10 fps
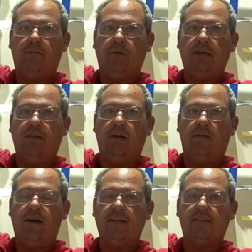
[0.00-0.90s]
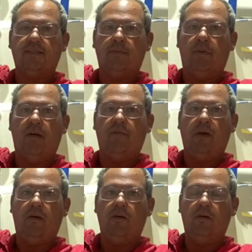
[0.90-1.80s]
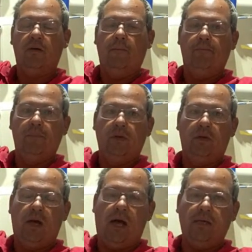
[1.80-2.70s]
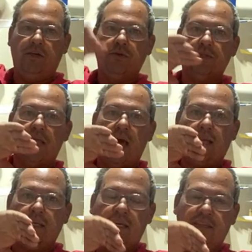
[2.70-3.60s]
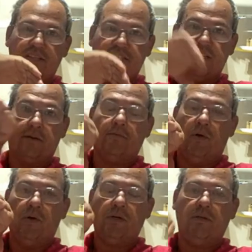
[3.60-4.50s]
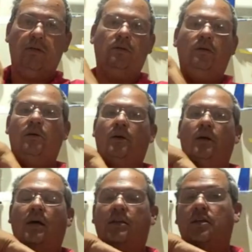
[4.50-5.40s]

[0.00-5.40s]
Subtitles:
right there, right at the tip of my finger, I use that in the center part, and